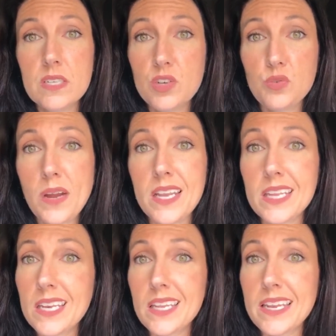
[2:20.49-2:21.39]
You're right at
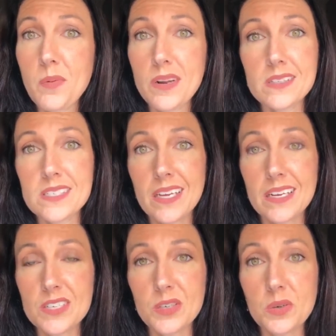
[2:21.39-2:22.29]
the end of the day, what else are you
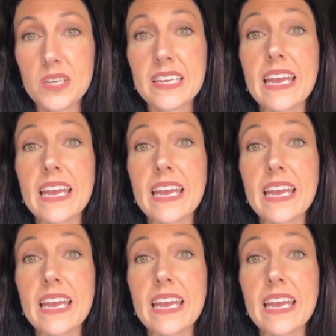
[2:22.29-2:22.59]
gonna do?